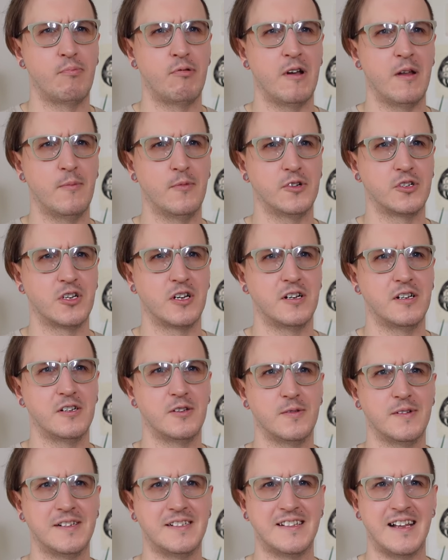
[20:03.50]
pretty much going to
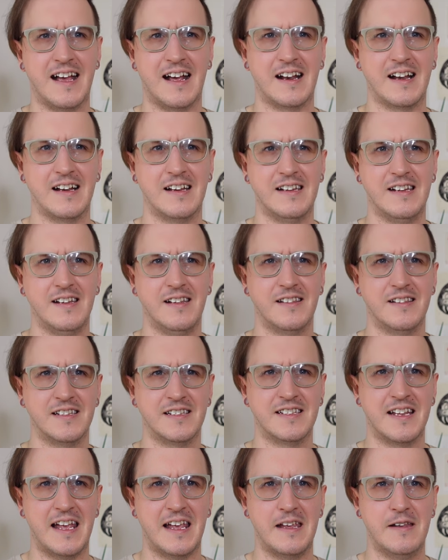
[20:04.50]
do exactly the
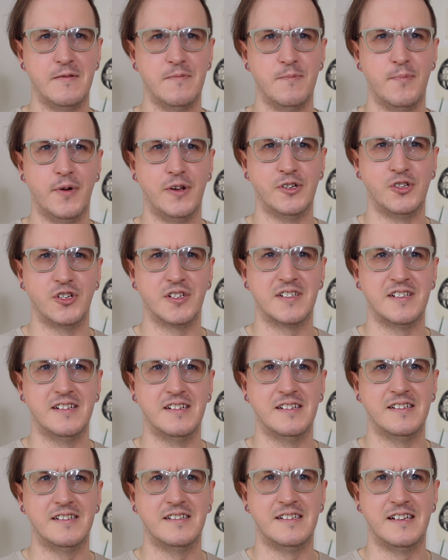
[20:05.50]
same, but just in
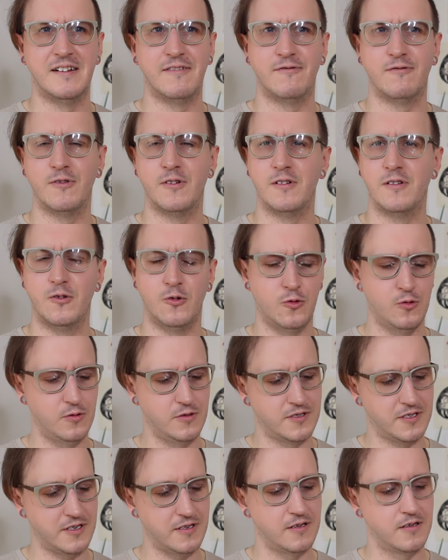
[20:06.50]
a different
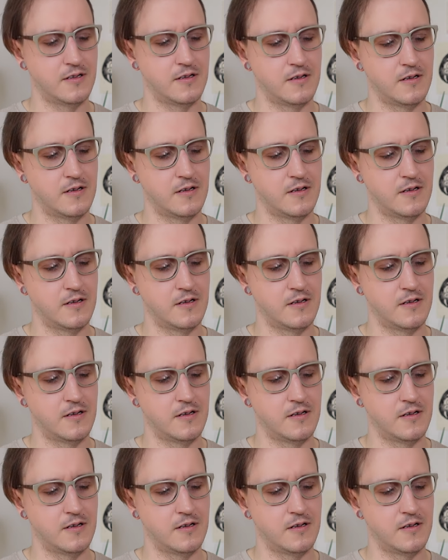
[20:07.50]
order.